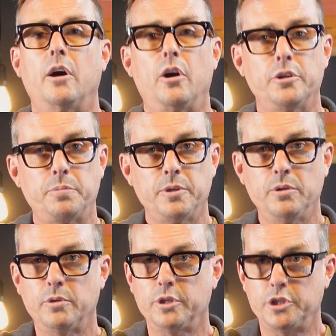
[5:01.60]

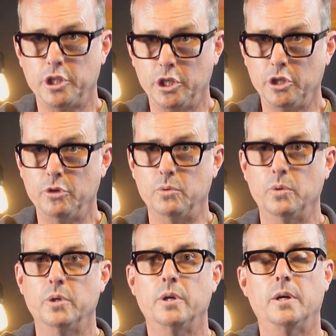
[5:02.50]
Entrepreneurs,
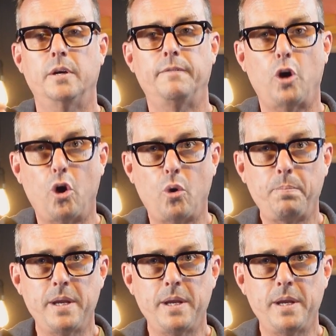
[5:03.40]
you, of all